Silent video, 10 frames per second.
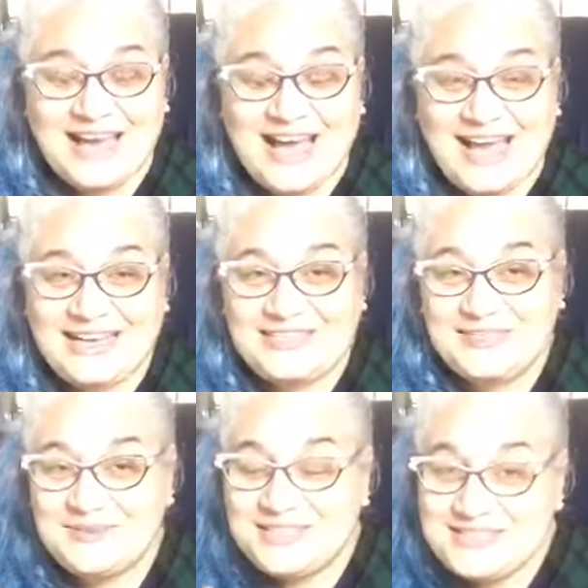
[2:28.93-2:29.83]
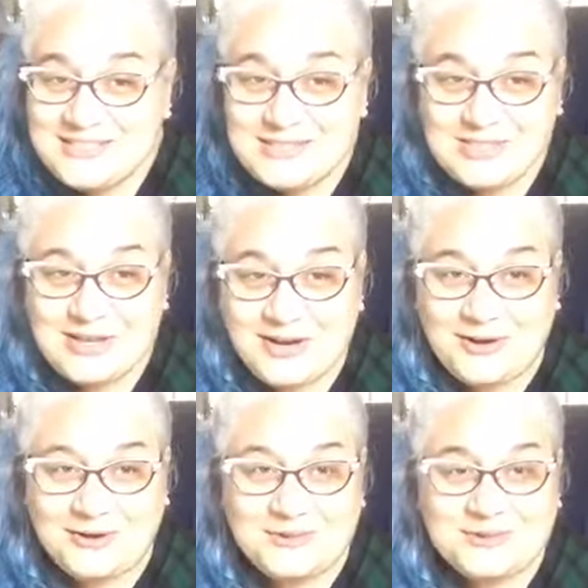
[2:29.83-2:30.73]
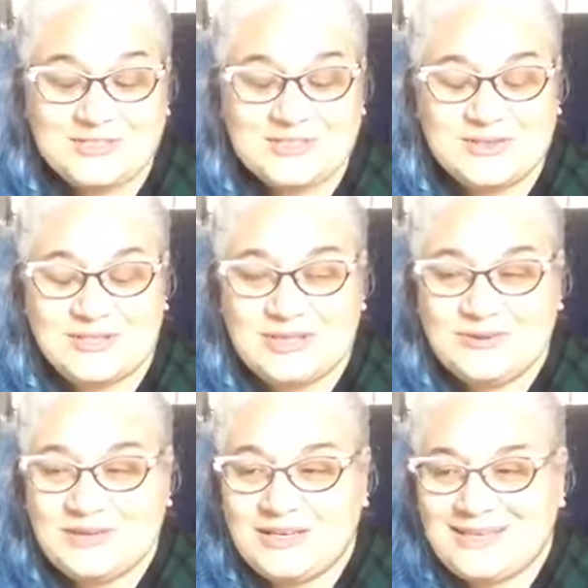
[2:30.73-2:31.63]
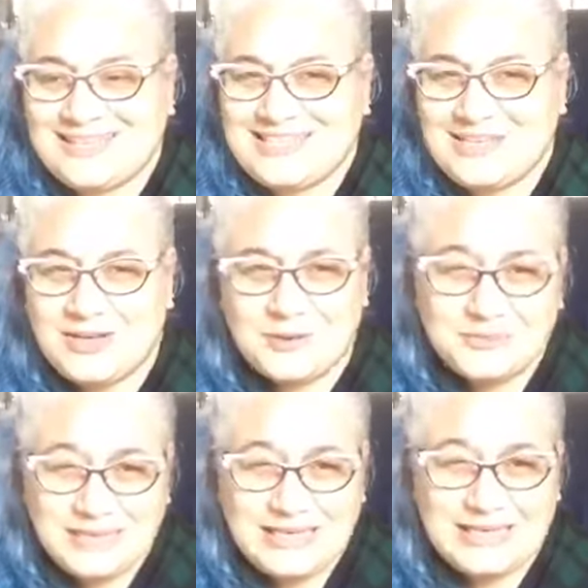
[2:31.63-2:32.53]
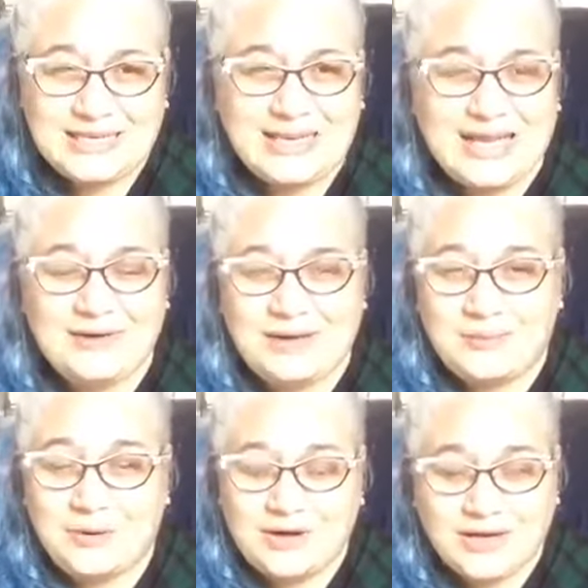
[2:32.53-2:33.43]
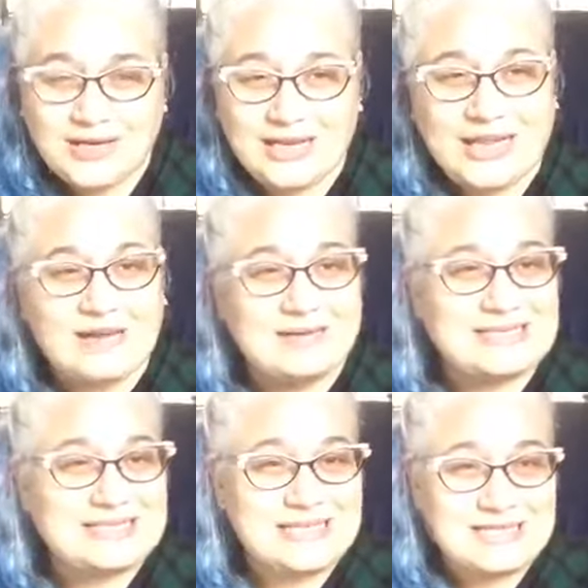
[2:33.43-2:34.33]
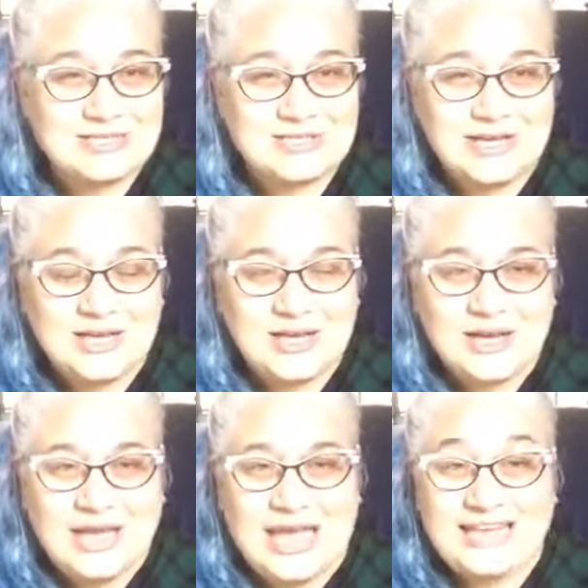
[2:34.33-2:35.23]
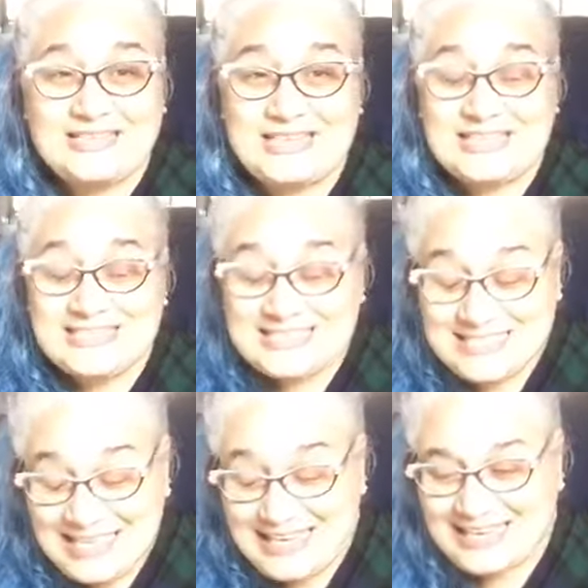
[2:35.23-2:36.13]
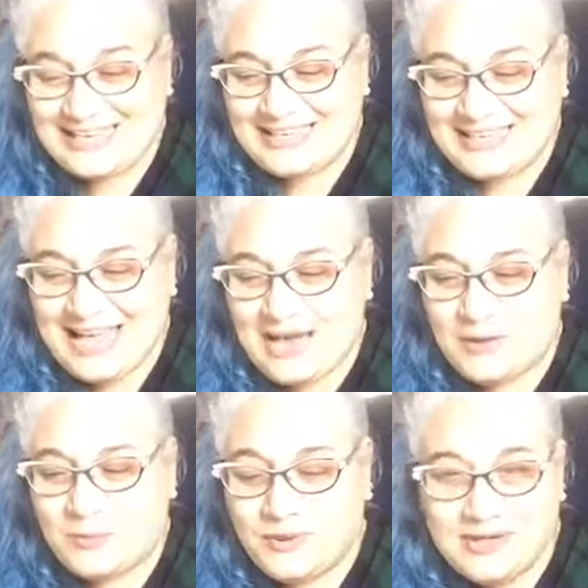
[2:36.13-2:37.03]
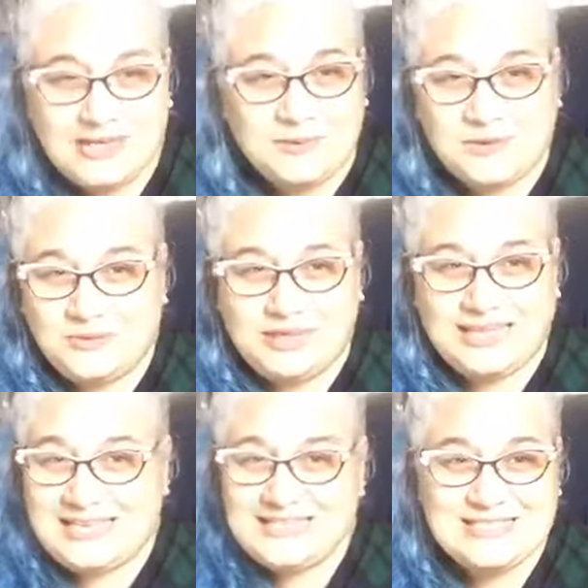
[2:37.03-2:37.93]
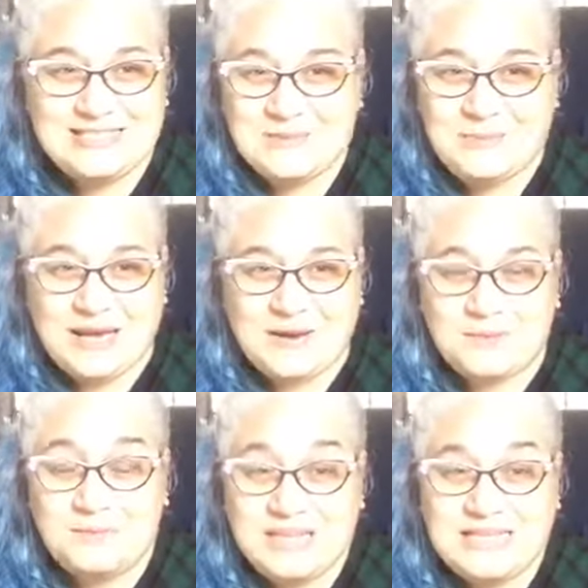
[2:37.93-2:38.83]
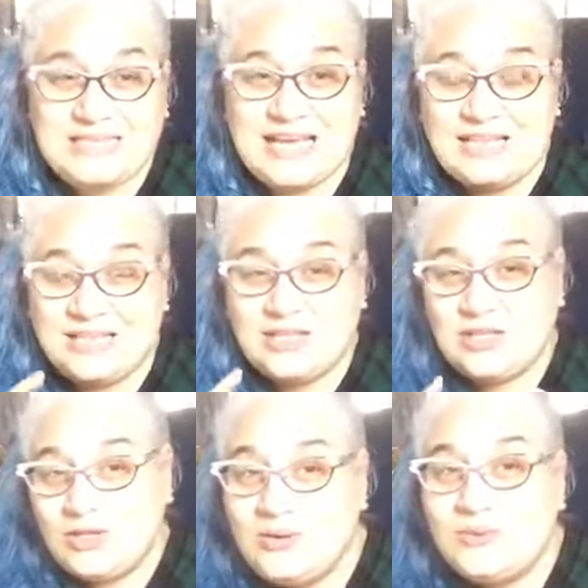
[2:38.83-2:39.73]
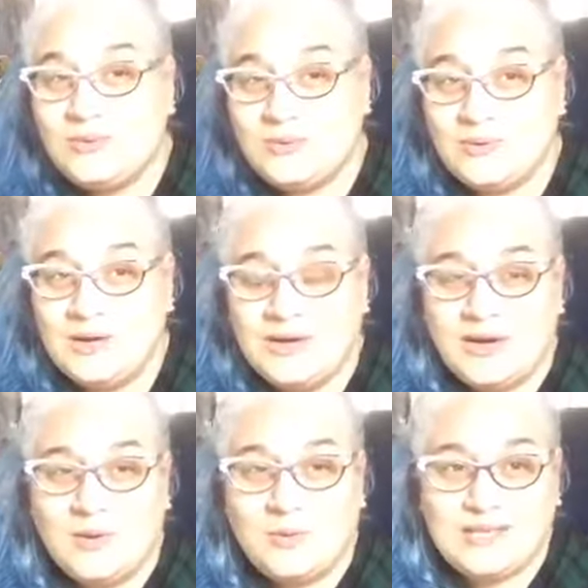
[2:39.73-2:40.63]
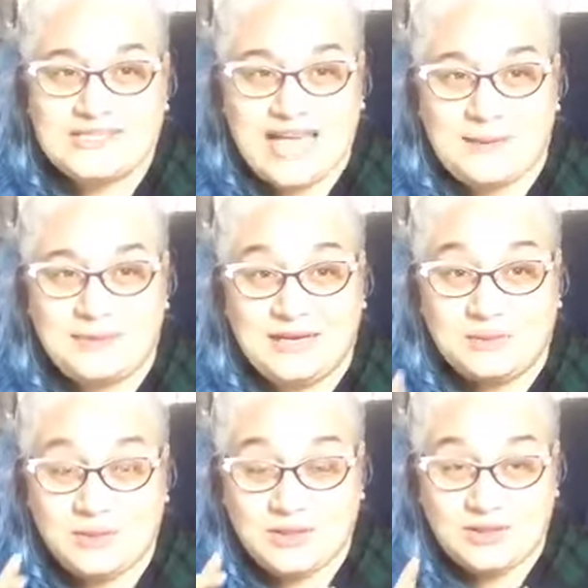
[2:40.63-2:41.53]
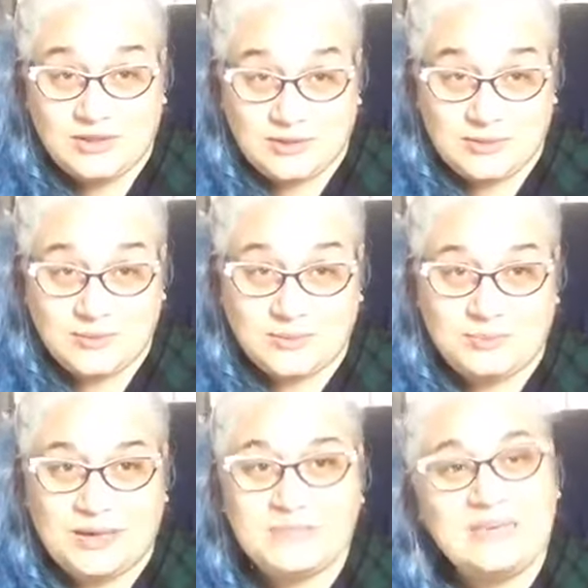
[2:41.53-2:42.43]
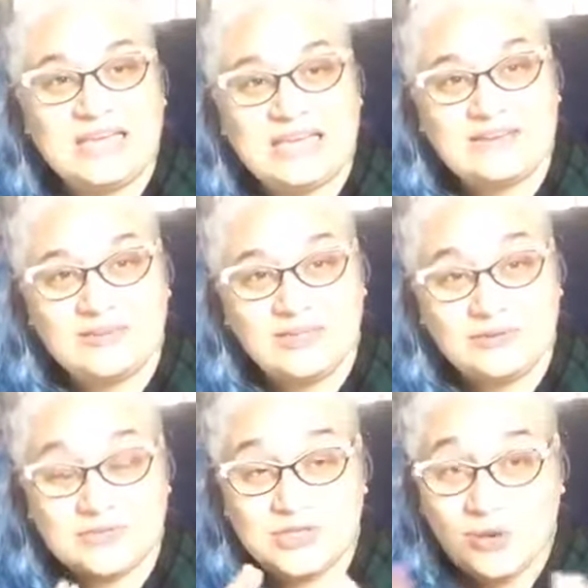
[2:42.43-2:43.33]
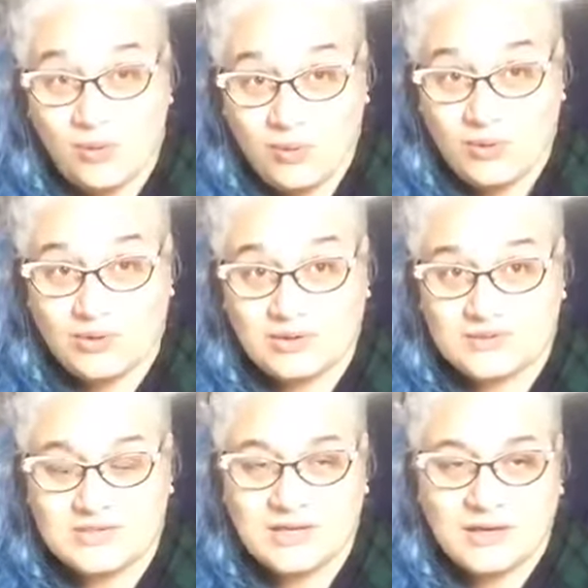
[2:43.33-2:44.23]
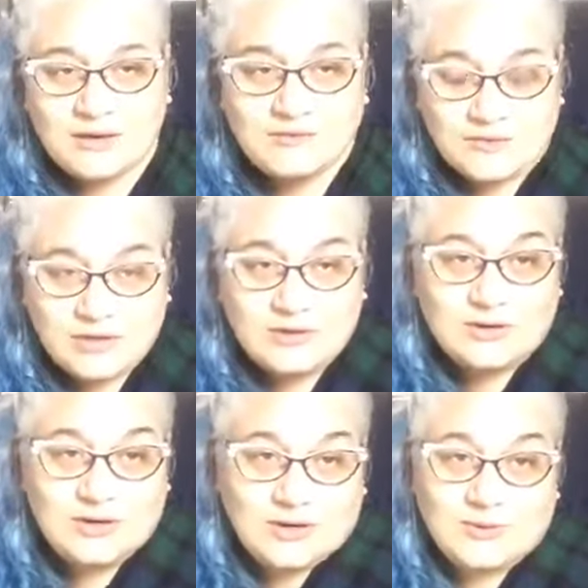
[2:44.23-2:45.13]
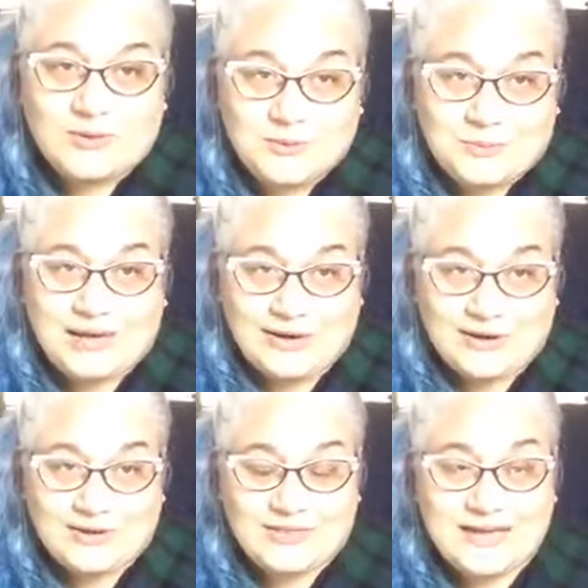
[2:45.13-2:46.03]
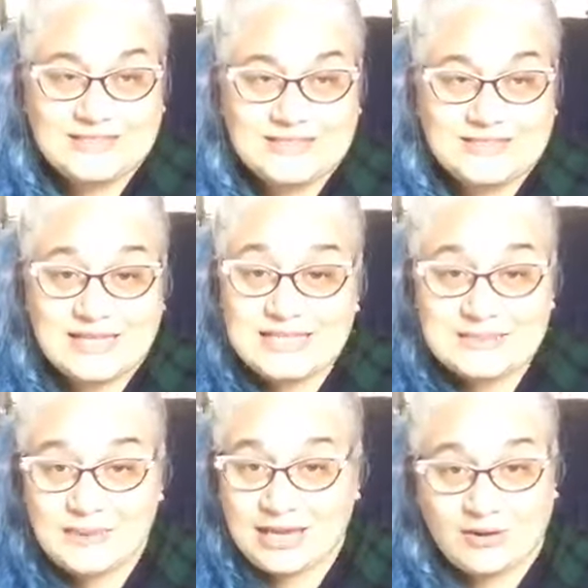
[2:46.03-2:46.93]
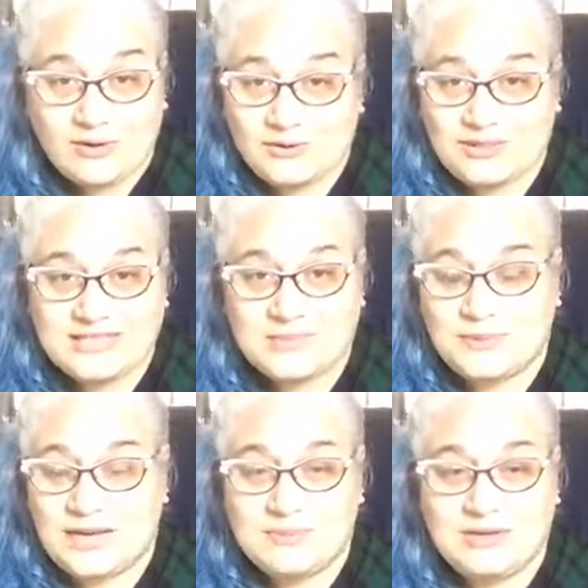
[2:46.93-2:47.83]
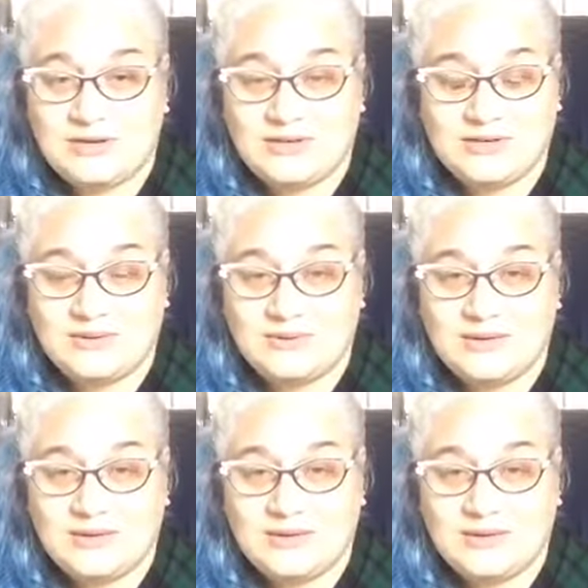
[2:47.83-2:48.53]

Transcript: I do this show so that you can get to know me and how I work and how I teach, and to see how working with me isn't about me telling you what's happening with you, but me giving you tools for you to know you better. That's my goal. That's what I'm here to do.